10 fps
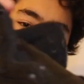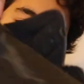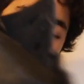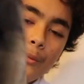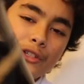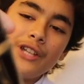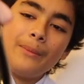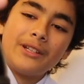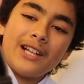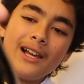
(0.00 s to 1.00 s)
almost
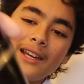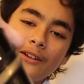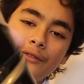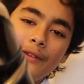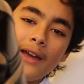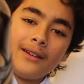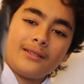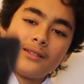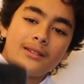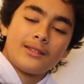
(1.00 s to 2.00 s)
that metallic
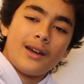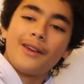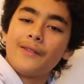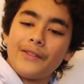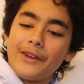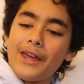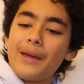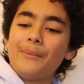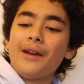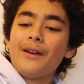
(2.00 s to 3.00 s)
effect. It's kind of in the
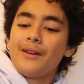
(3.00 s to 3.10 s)
name.